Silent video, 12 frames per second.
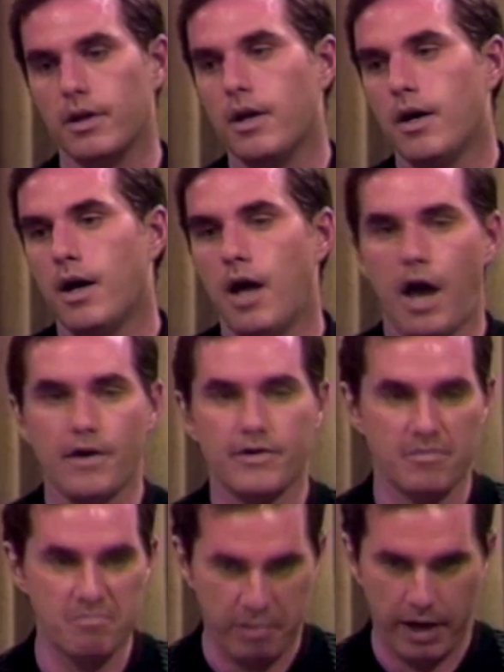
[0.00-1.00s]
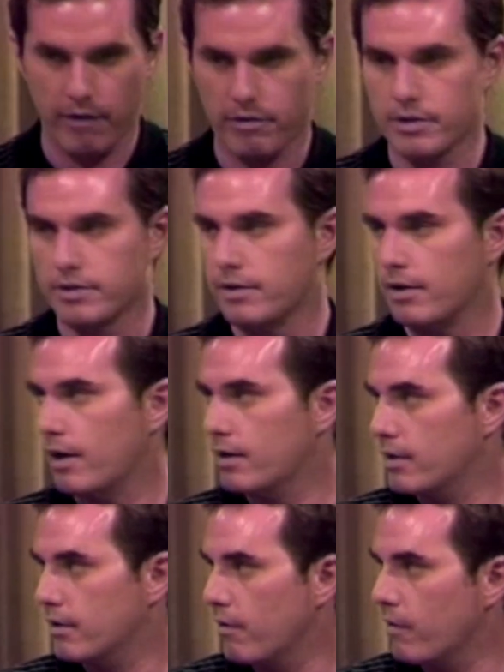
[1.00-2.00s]
I was embarrassed that I
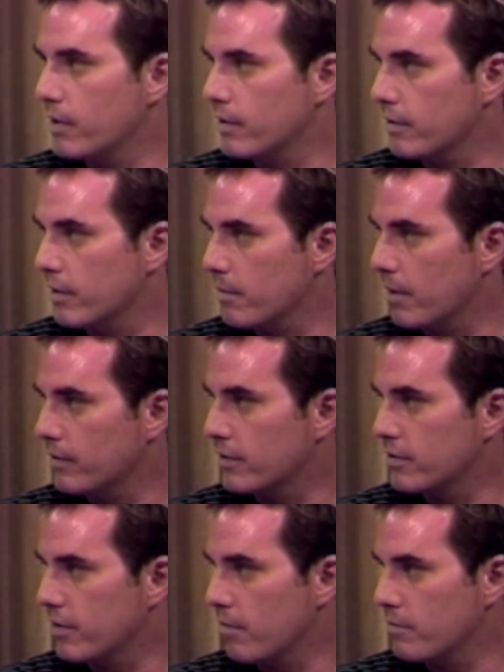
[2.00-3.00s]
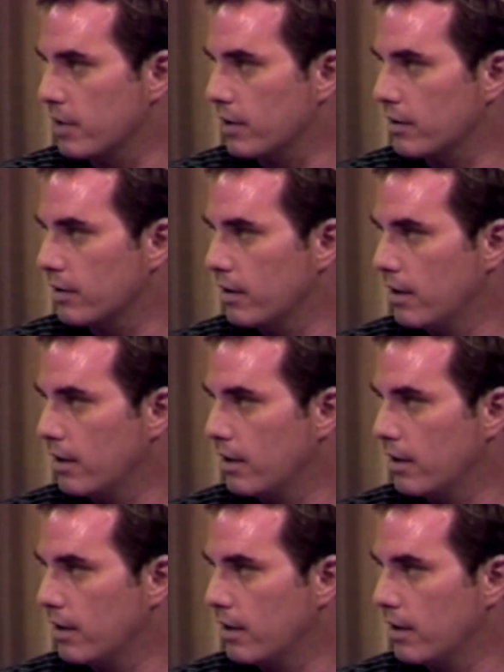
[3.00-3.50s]
didn't know anything about the subject,